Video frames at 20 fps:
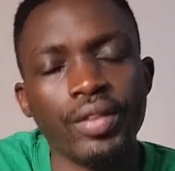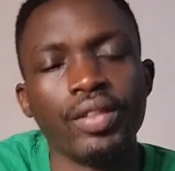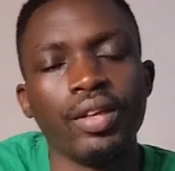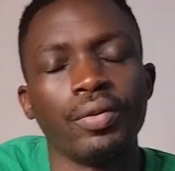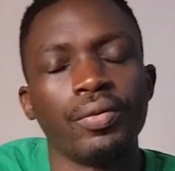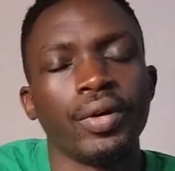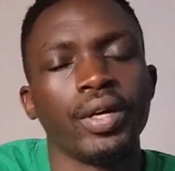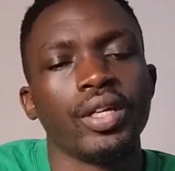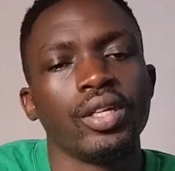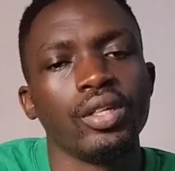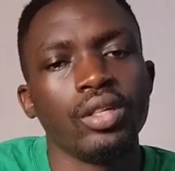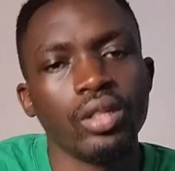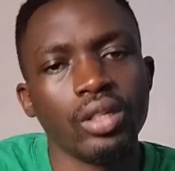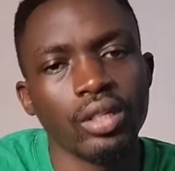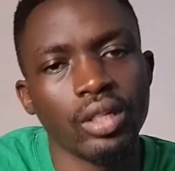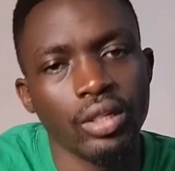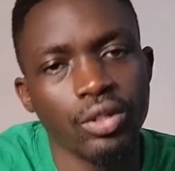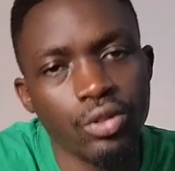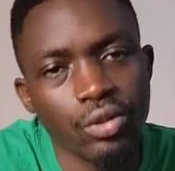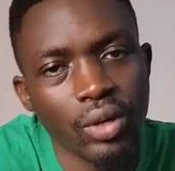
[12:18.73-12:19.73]
The way
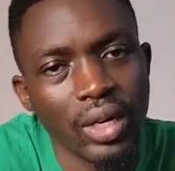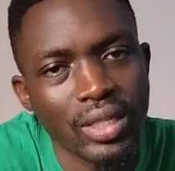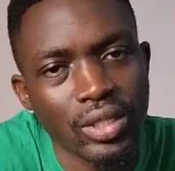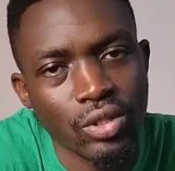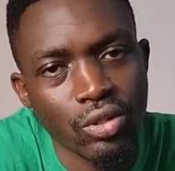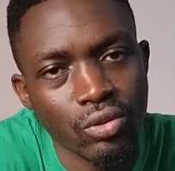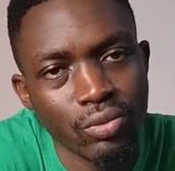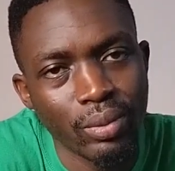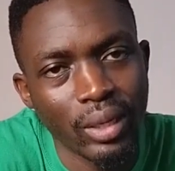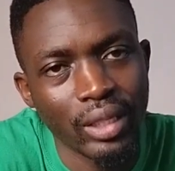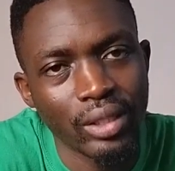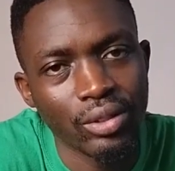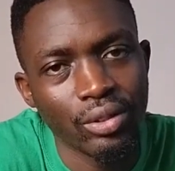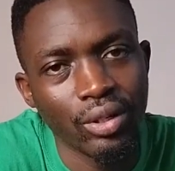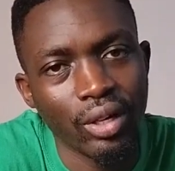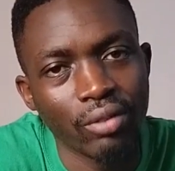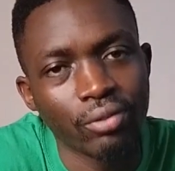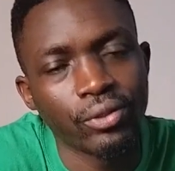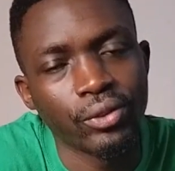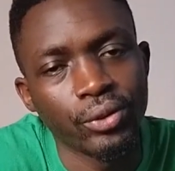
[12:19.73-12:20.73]
you as human, you
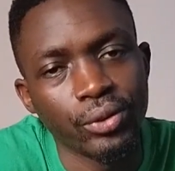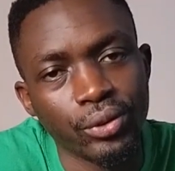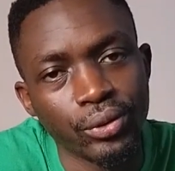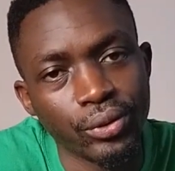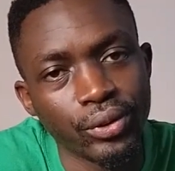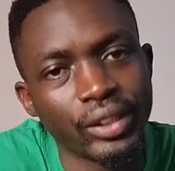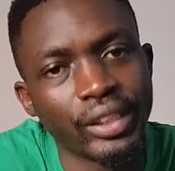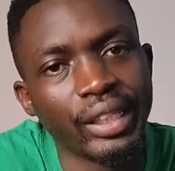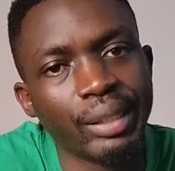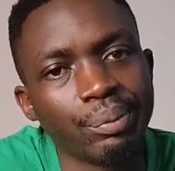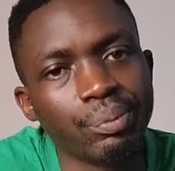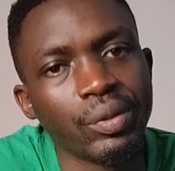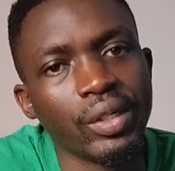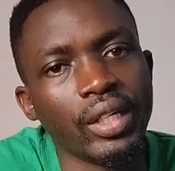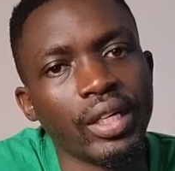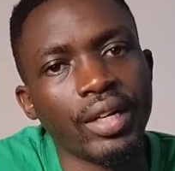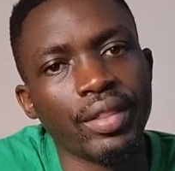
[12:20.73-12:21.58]
have to use them,